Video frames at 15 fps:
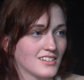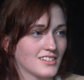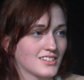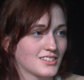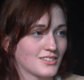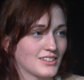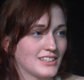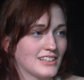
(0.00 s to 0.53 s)

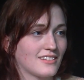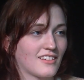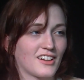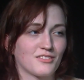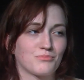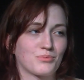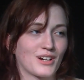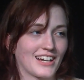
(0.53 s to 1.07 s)
so I did a lot
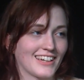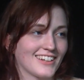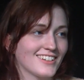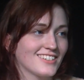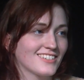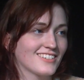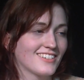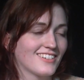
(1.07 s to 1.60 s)
of
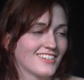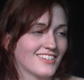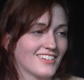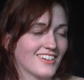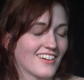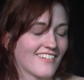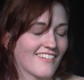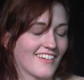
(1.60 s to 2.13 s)
praying.
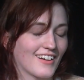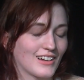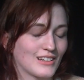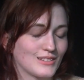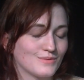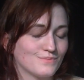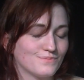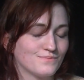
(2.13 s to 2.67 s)

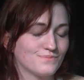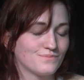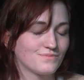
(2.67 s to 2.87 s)
Um,